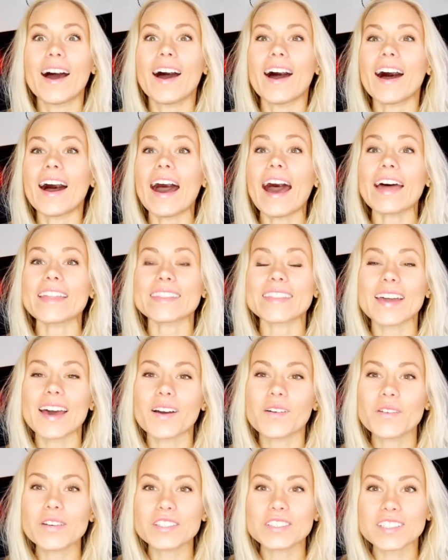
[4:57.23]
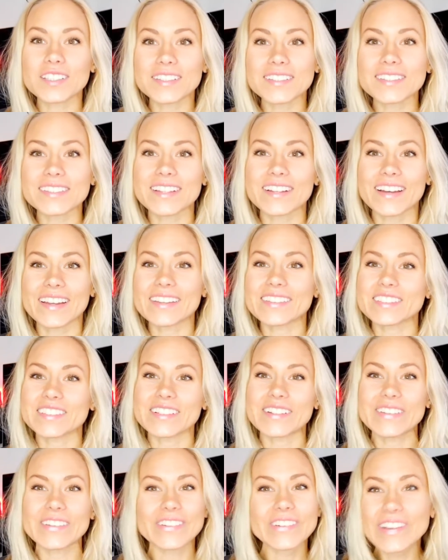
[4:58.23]
And that was just like
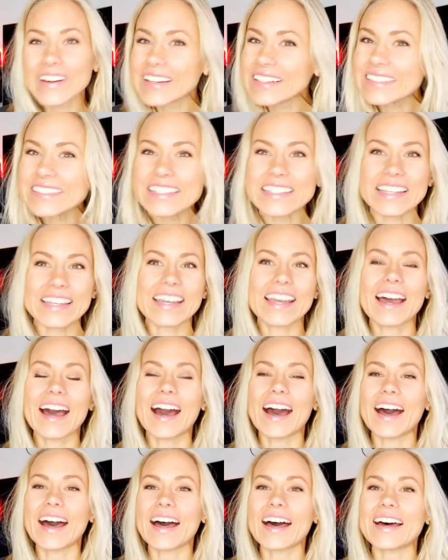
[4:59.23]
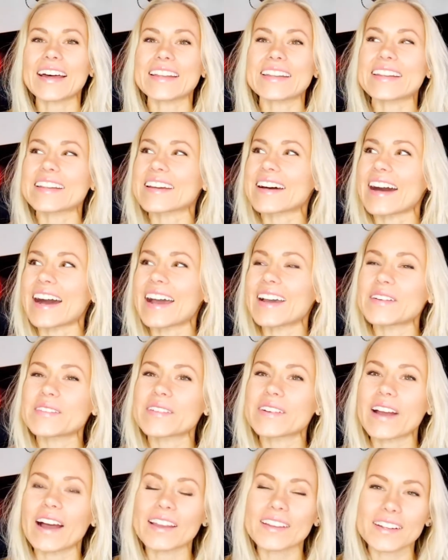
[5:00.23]
so crazy, and
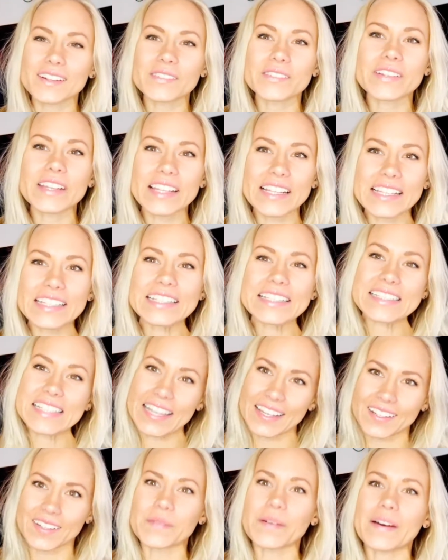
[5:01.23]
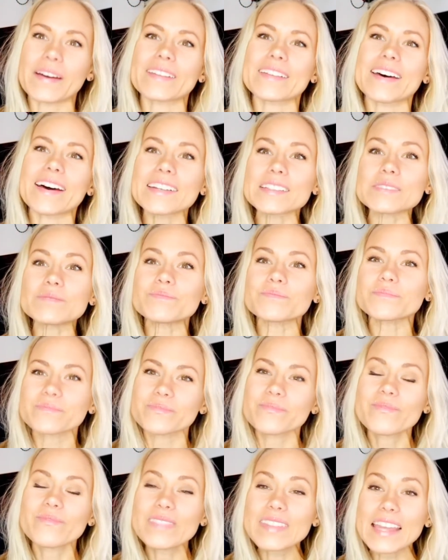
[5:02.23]
I got really excited about that.
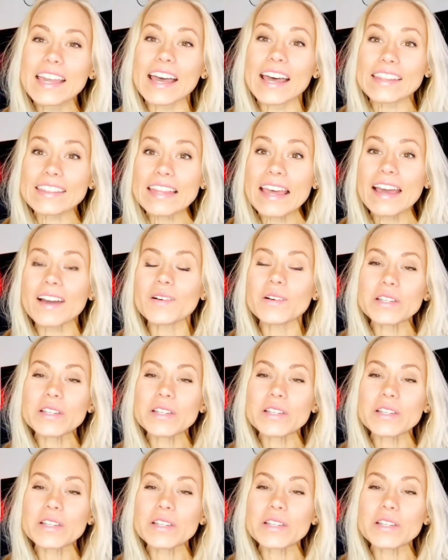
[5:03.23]
And that was